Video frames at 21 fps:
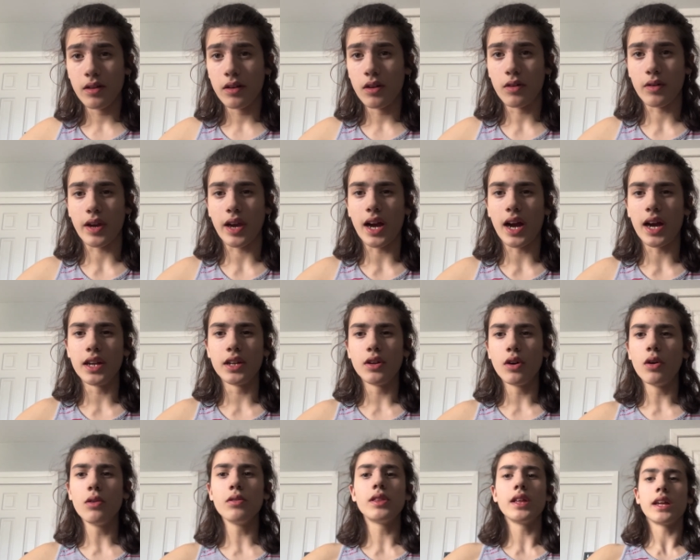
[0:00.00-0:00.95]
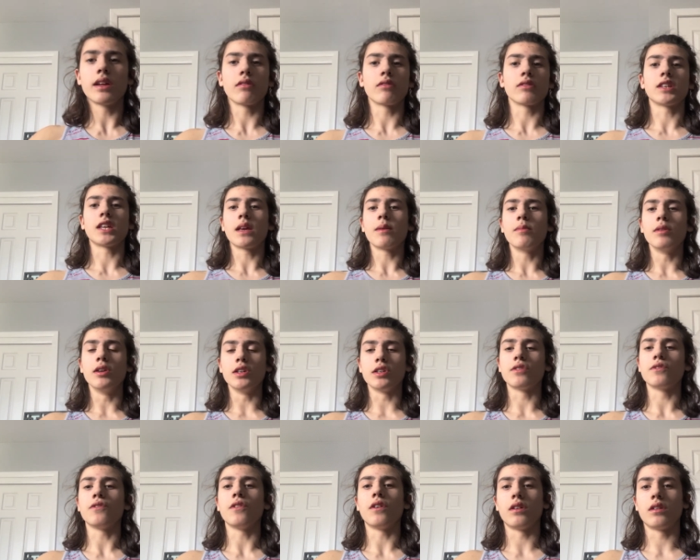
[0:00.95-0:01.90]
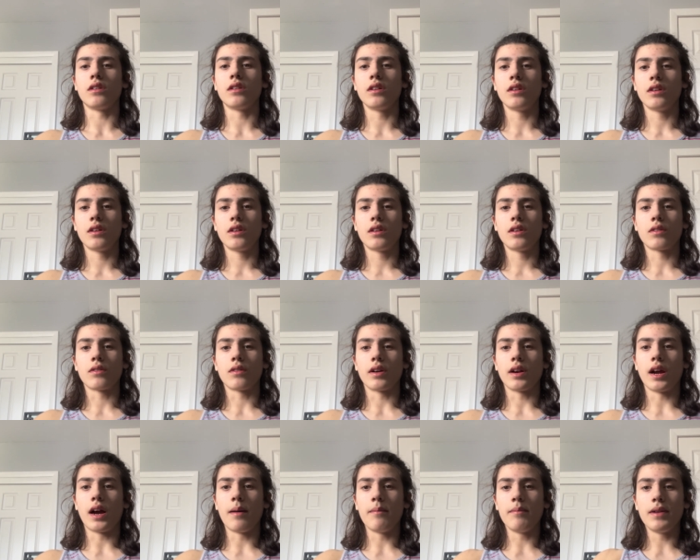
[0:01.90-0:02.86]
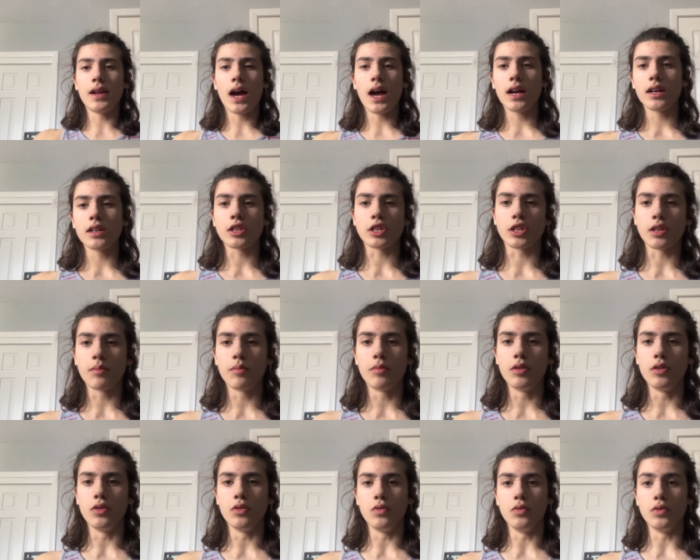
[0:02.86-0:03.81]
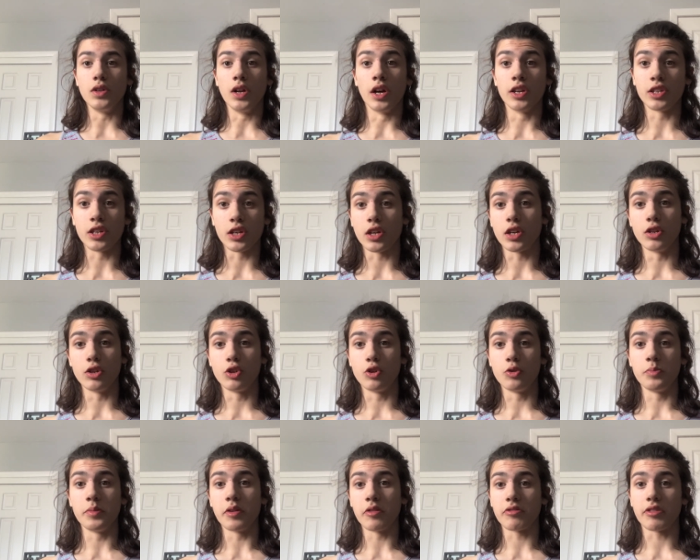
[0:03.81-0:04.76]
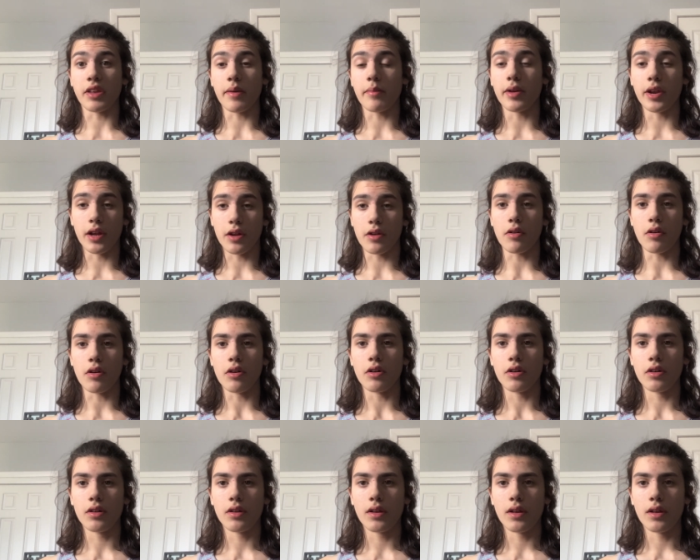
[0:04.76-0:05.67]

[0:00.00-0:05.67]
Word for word: Okay, I know the entertainment is fun, right? I'm not someone who doesn't consume entertainment at all.